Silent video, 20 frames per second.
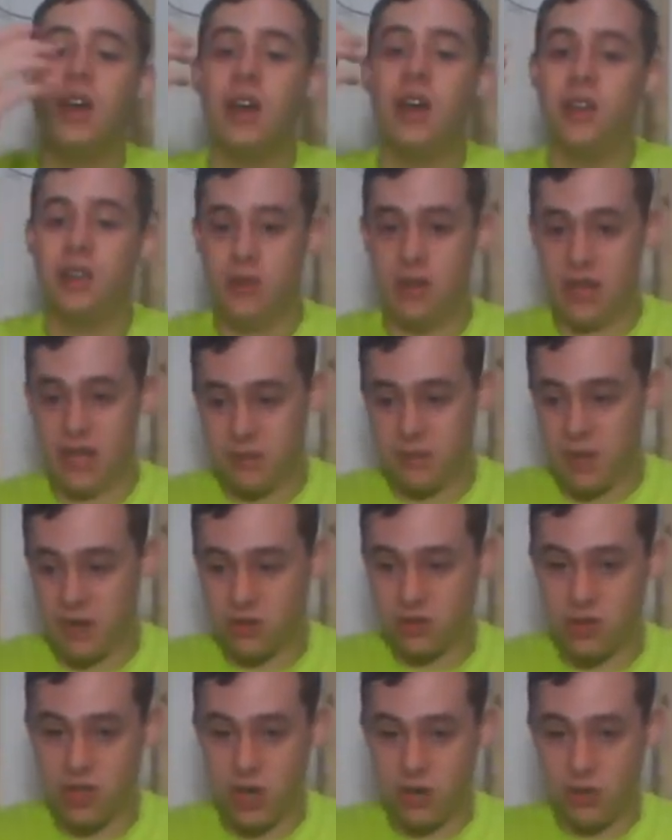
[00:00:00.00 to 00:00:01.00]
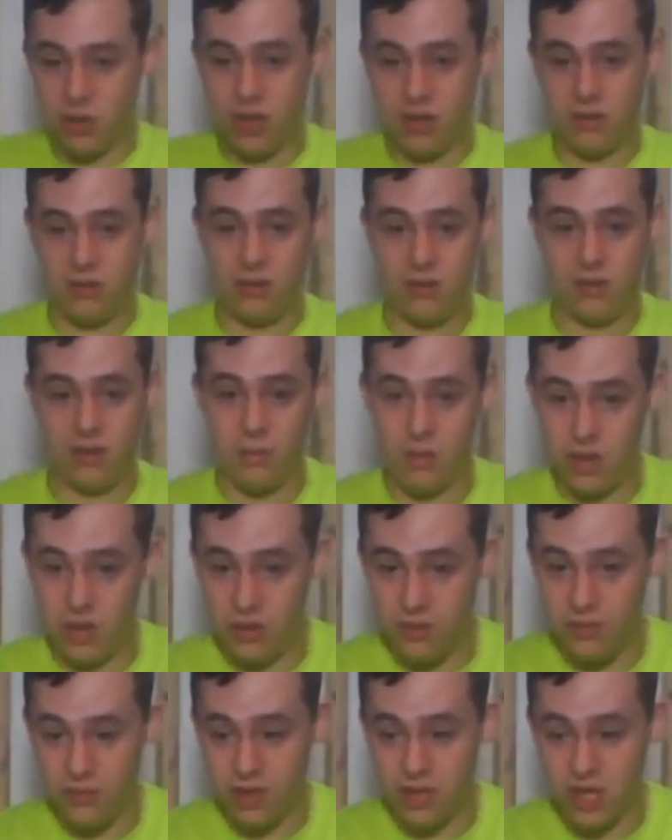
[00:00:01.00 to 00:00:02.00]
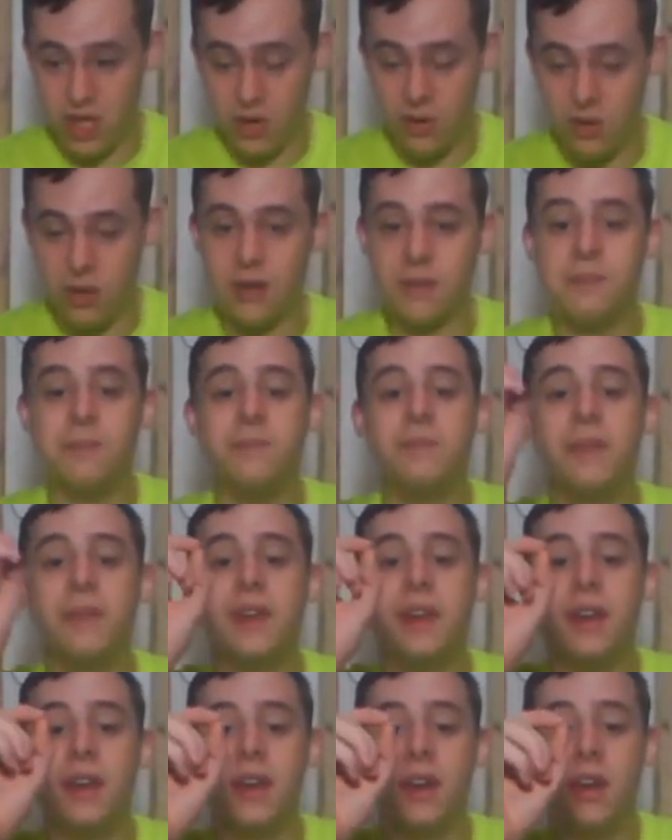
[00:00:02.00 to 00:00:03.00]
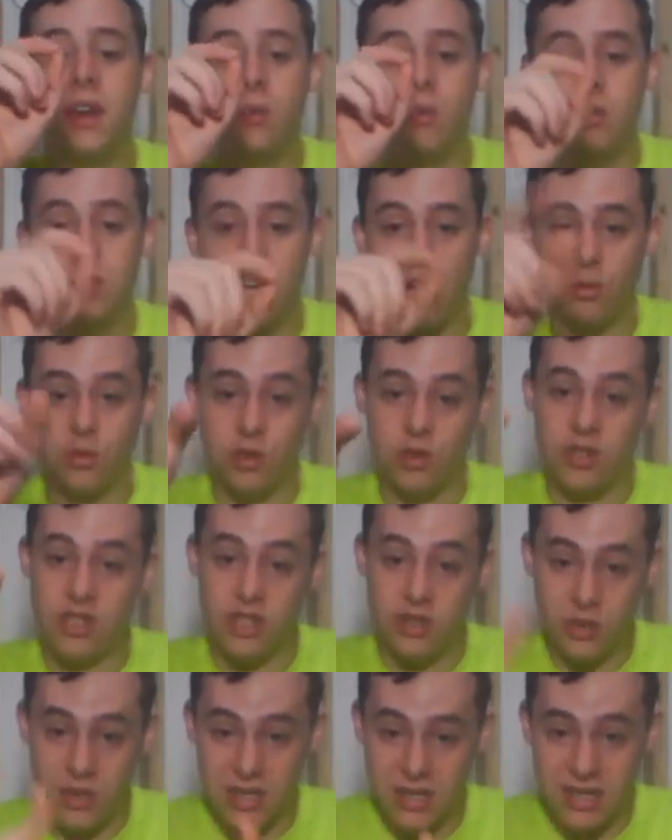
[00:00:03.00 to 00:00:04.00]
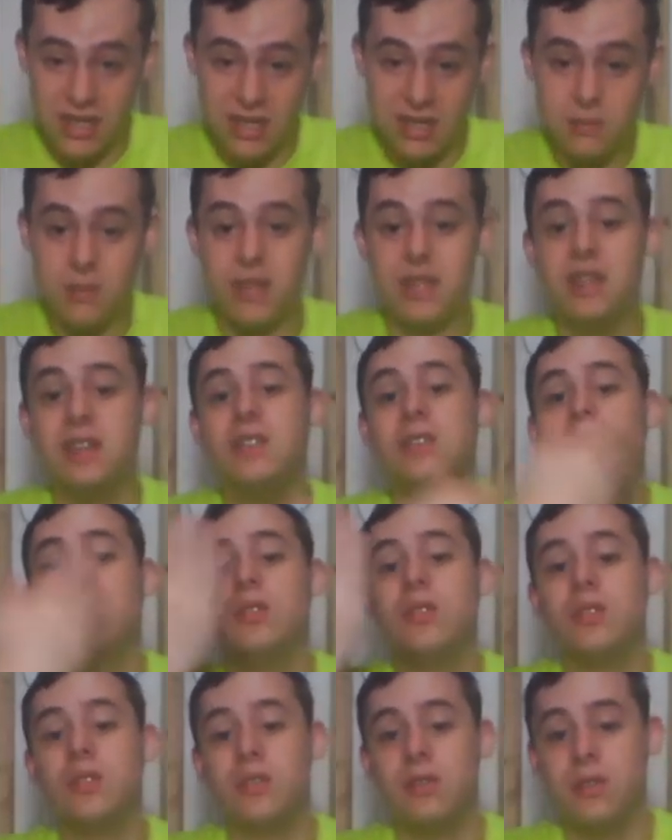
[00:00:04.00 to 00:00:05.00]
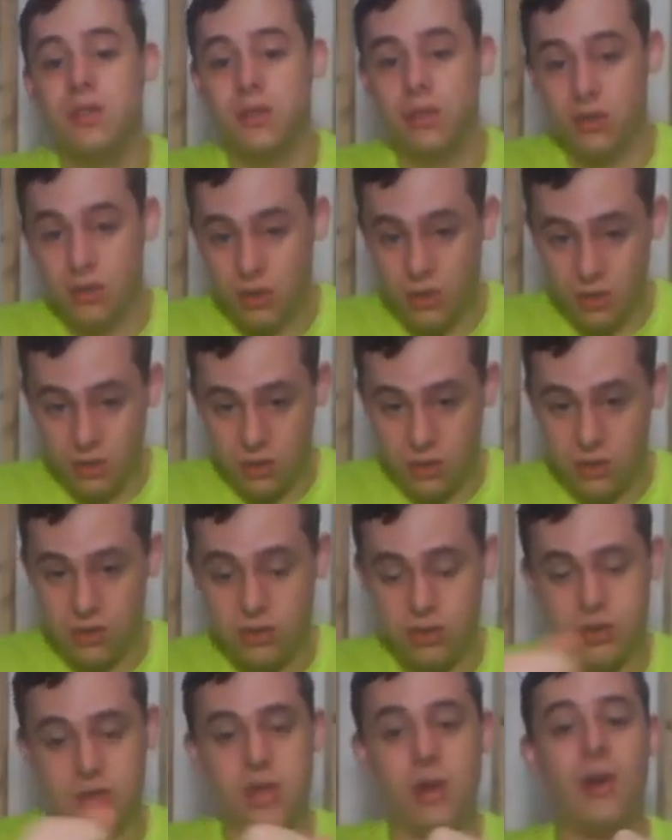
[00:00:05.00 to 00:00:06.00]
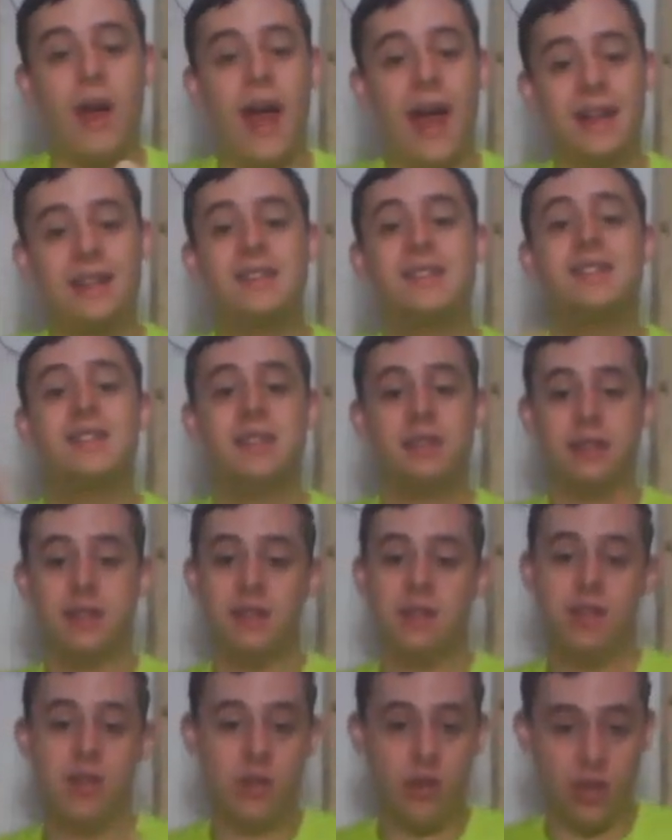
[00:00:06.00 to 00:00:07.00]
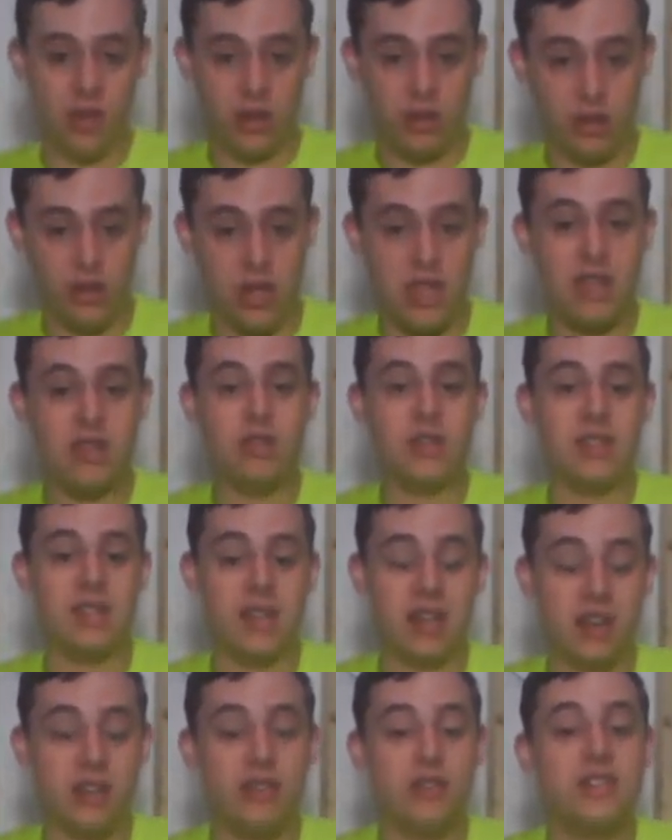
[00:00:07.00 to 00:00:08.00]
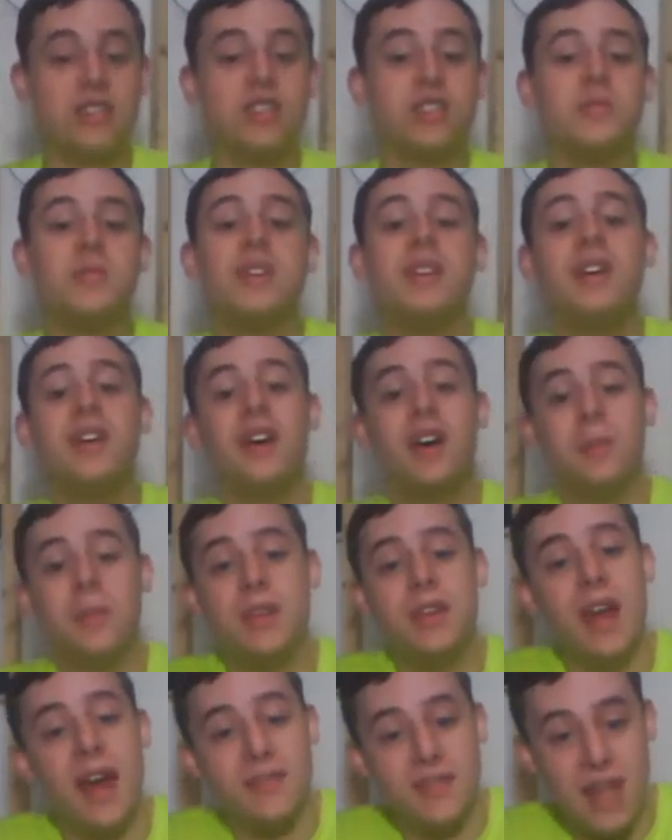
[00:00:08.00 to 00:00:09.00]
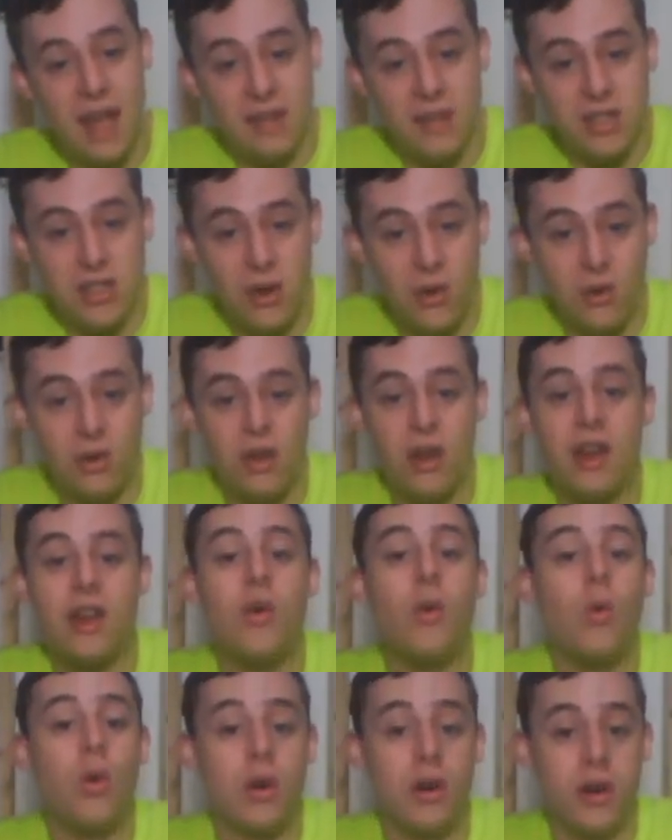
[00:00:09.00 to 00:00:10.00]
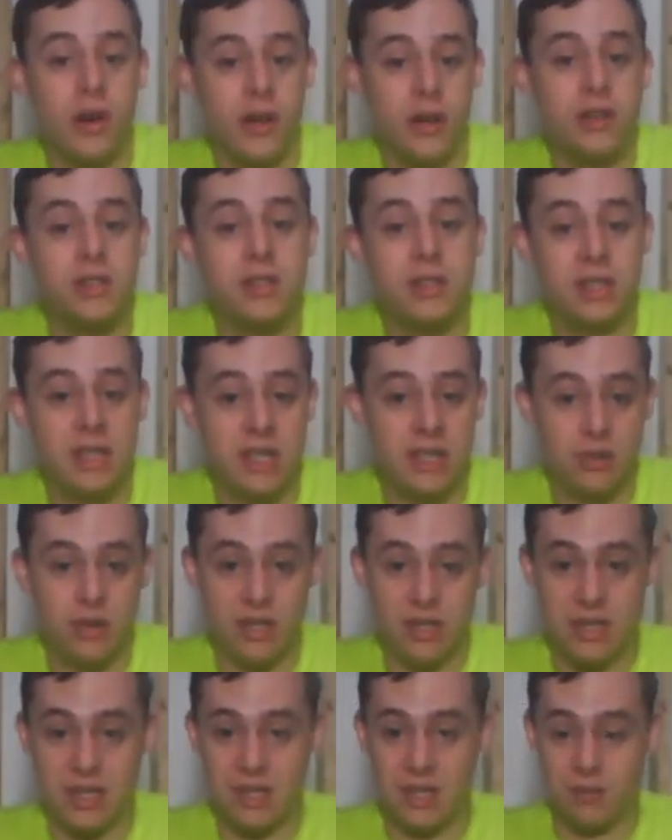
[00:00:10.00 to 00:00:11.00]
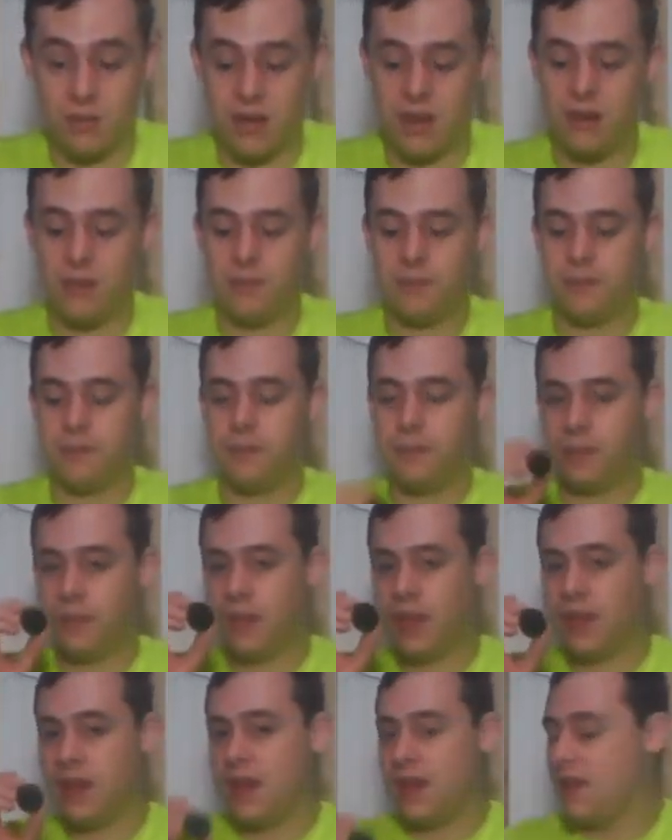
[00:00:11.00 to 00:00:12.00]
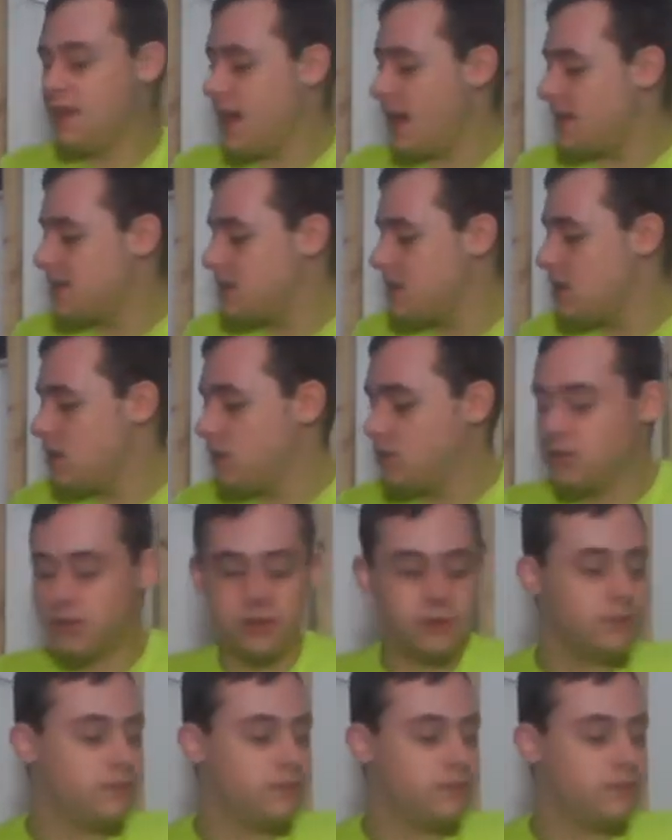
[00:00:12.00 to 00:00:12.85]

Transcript: You need a special token, the maneuvering token, which helps you decrease the speed. So hence, you can decrease and increase your speed, but you have to have a token in order to decrease the speed. That's those.